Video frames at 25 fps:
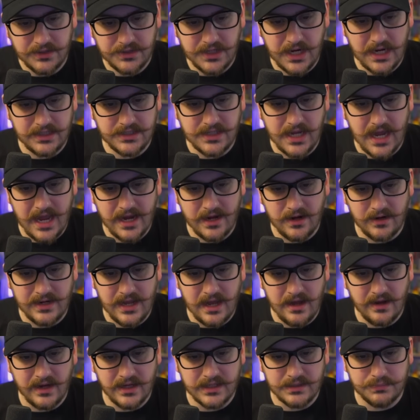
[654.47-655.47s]
Changed Hiker.
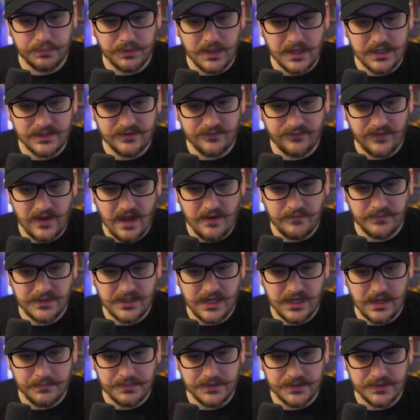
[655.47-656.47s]
Now gives +5
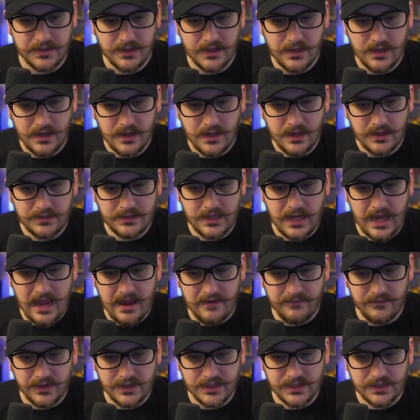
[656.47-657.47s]
chips to
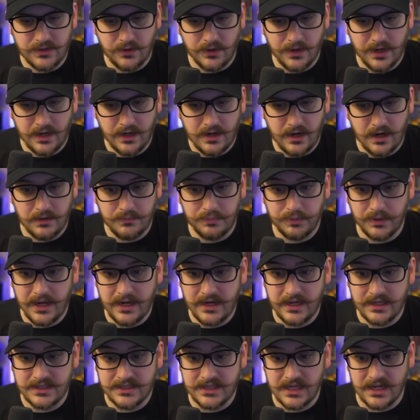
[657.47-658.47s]
every scoring card
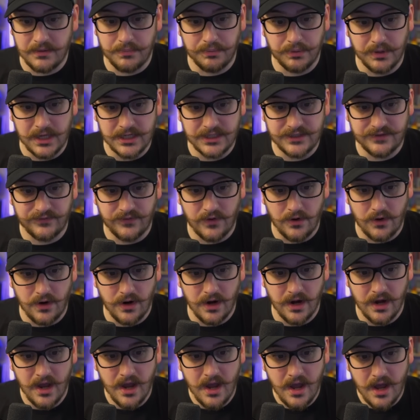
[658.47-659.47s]
played instead of
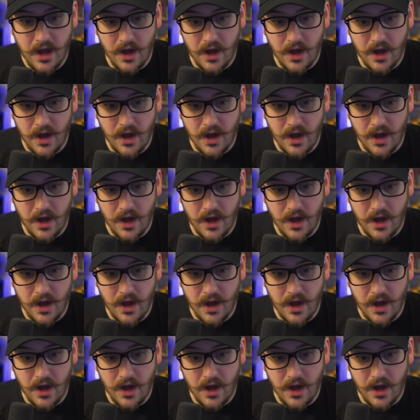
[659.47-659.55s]
+4.